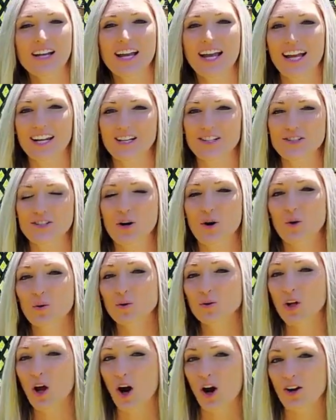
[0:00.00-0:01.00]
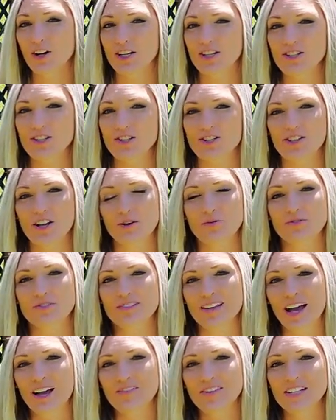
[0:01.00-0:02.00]
It is cold hardy to zone
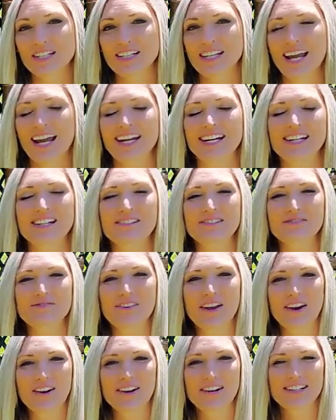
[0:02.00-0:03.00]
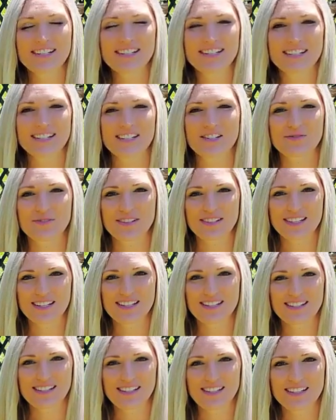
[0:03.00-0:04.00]
7 and it is very disease
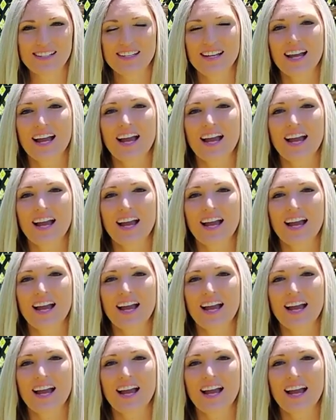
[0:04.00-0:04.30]
resistant.